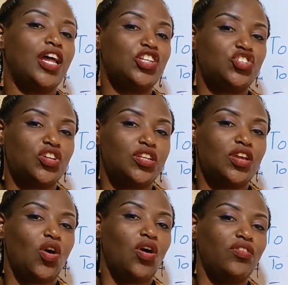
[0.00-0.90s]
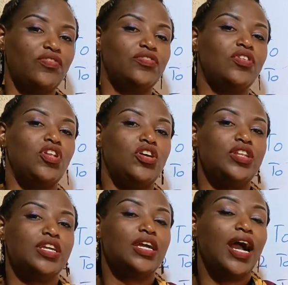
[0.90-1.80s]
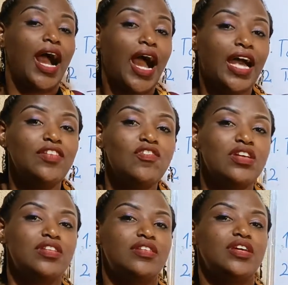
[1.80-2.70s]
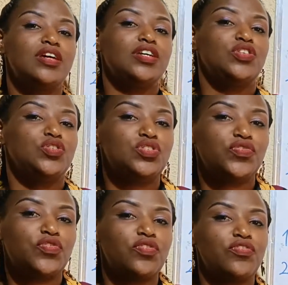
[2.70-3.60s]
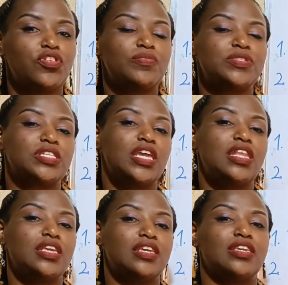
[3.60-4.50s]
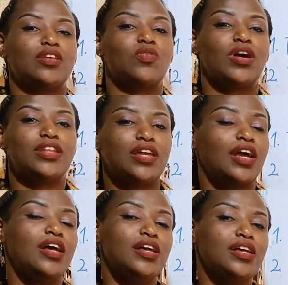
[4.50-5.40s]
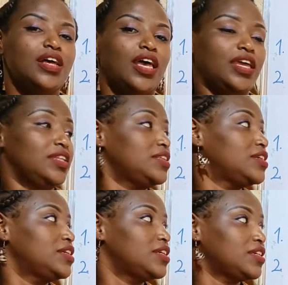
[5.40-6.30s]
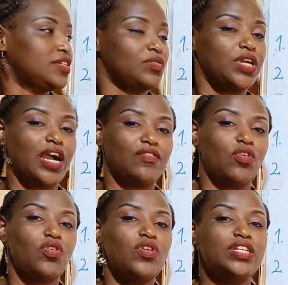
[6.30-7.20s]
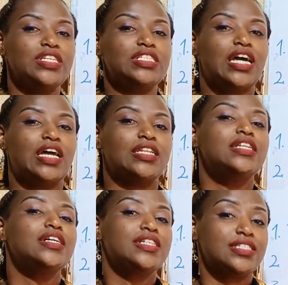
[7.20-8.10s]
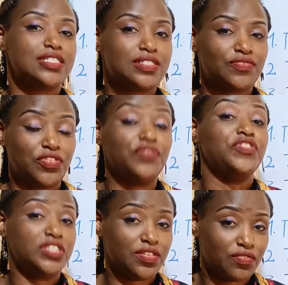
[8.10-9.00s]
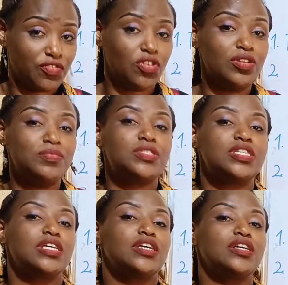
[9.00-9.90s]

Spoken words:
a journey of learning 100 useful verbs in Kinyarwanda. And we have already done 50 verbs.